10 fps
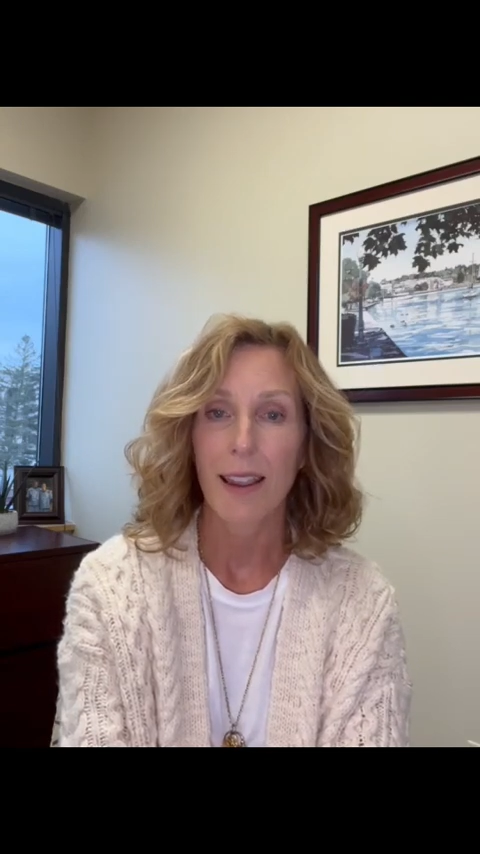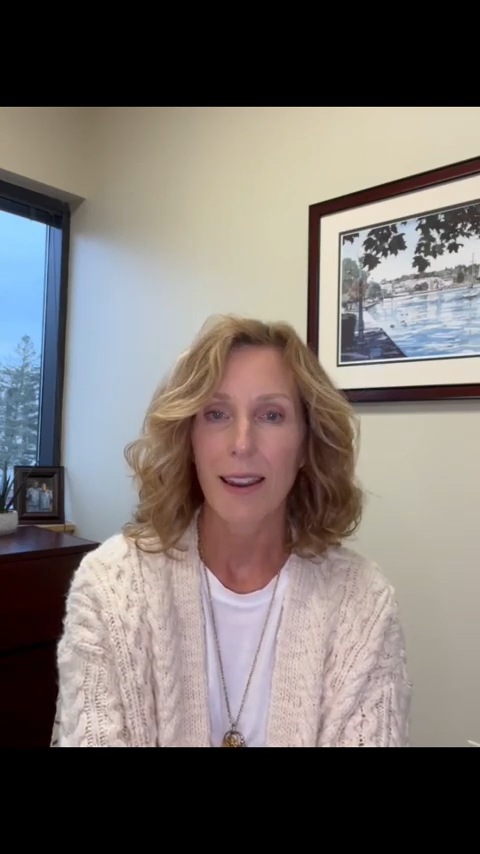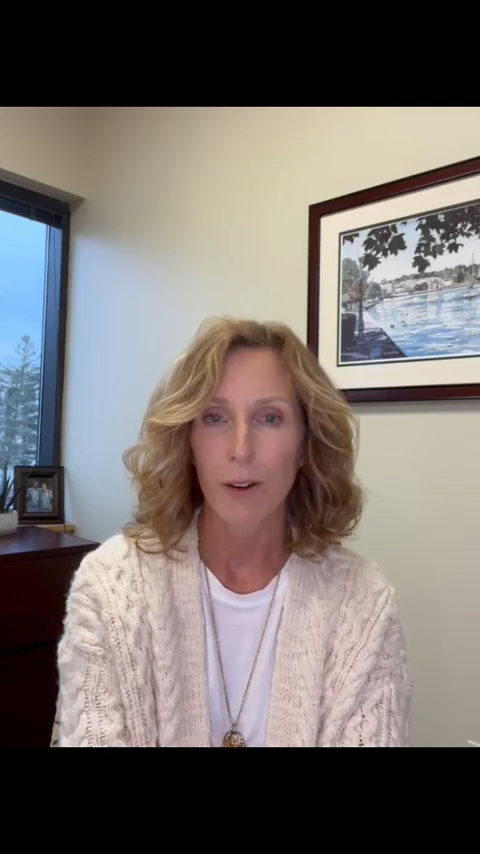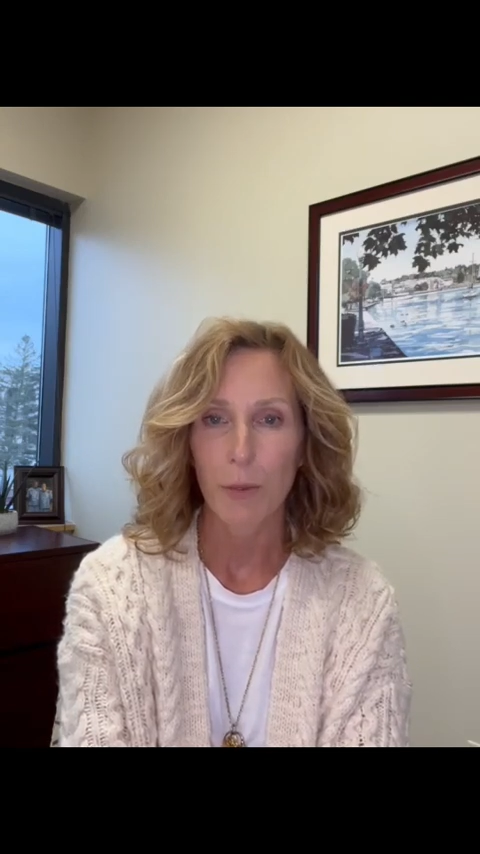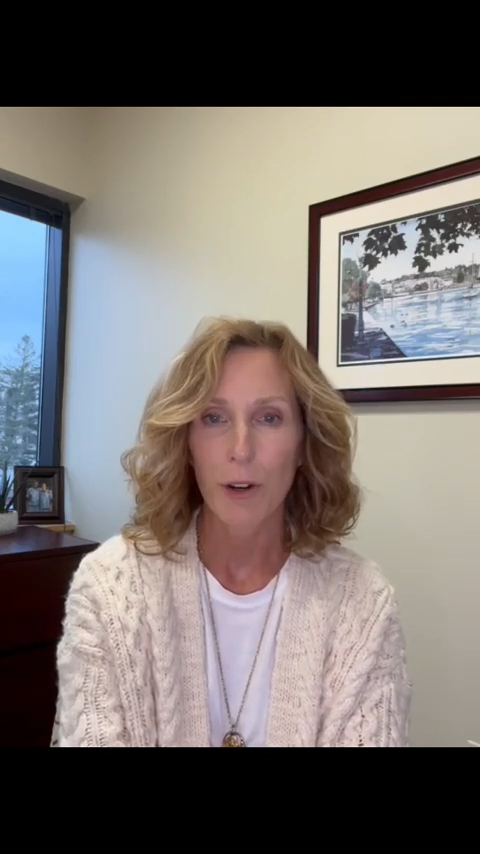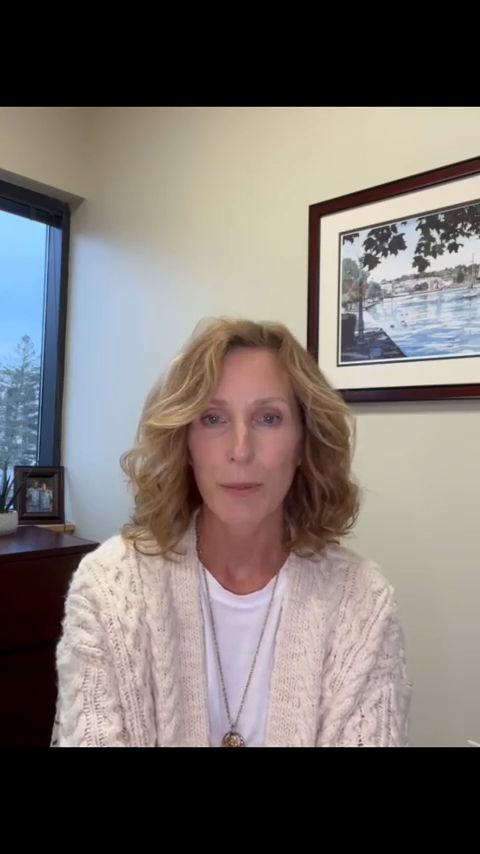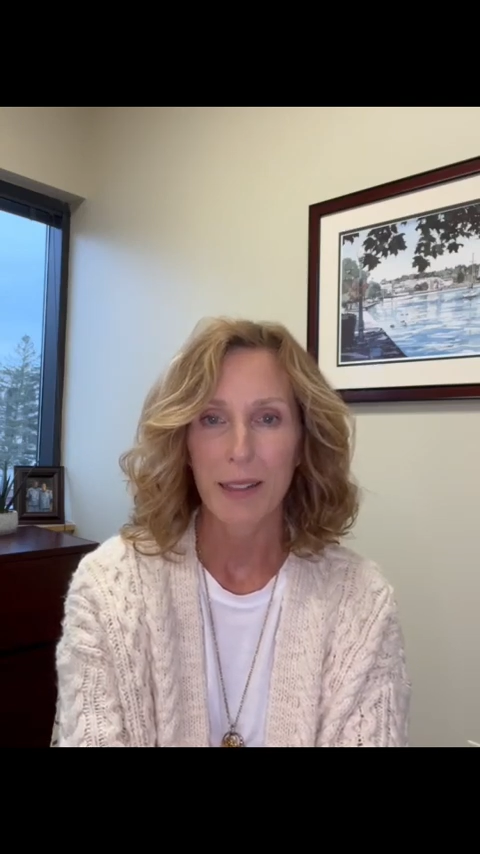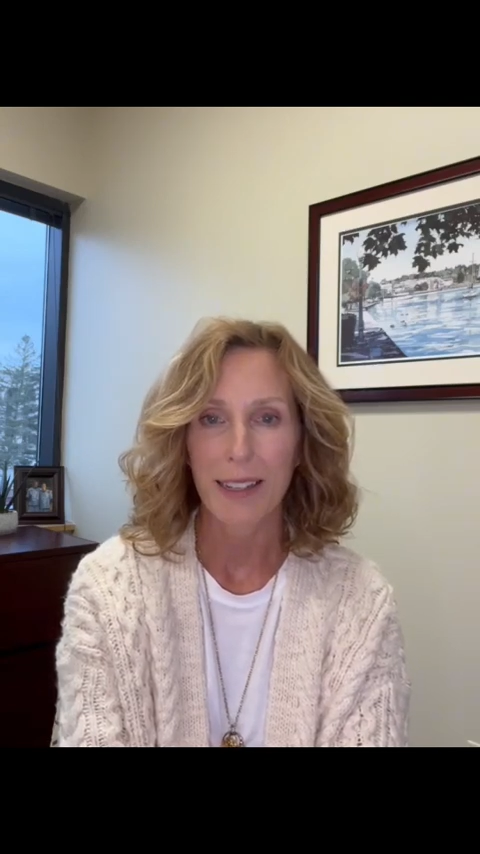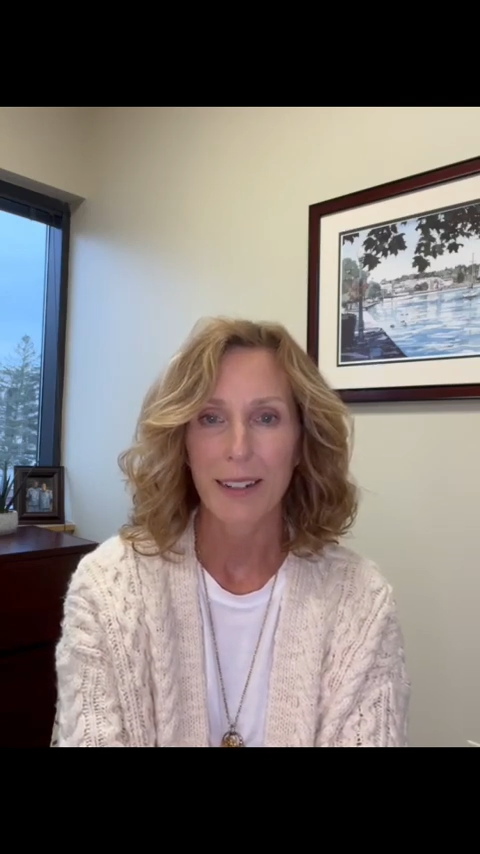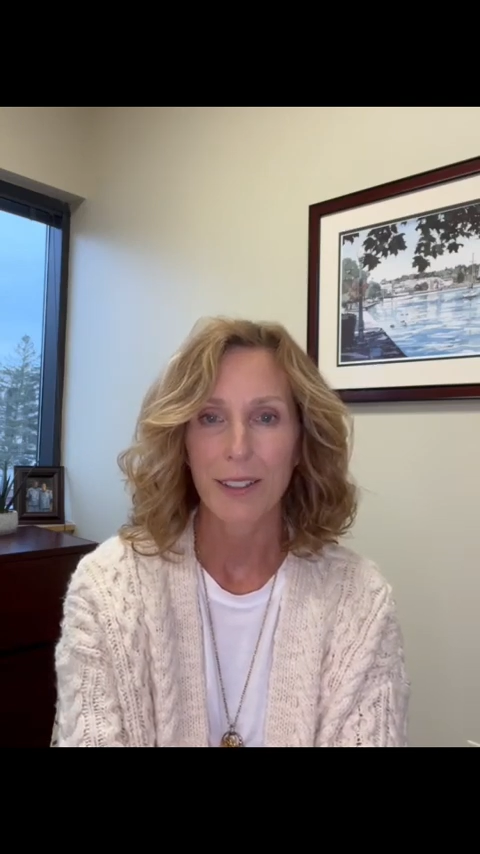airport
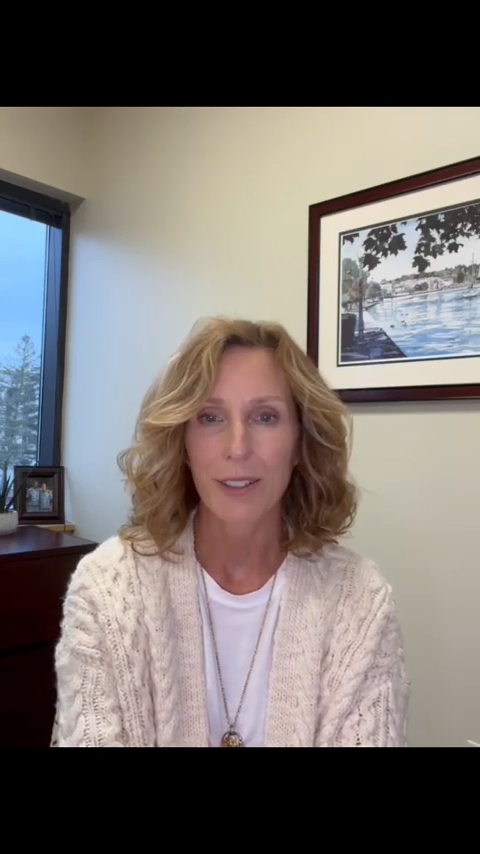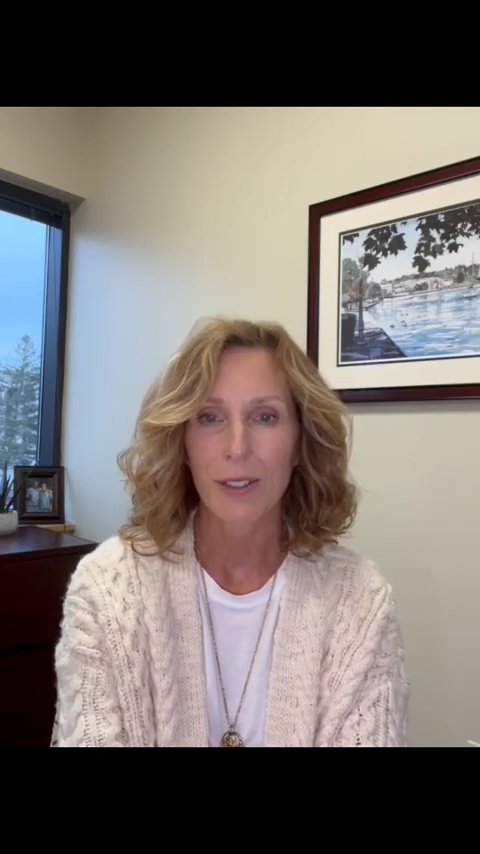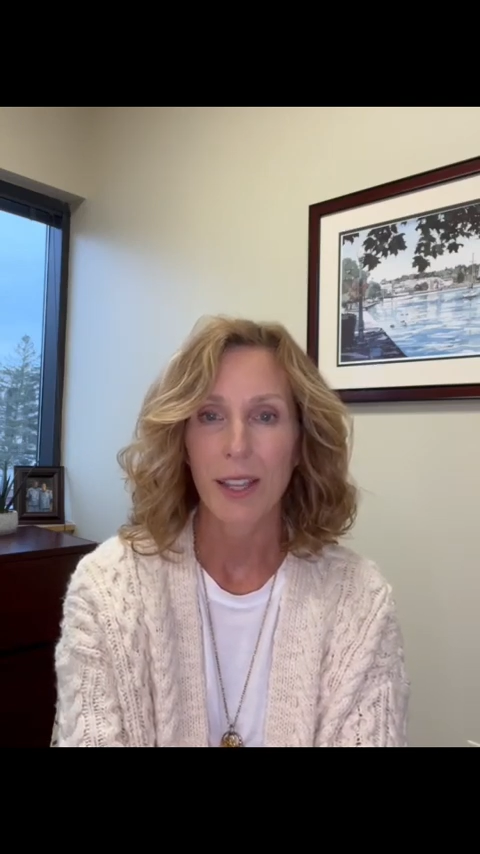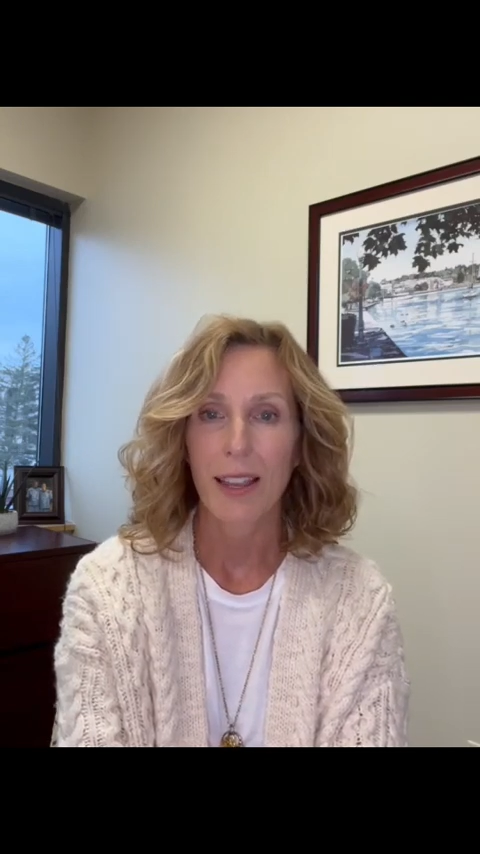planners,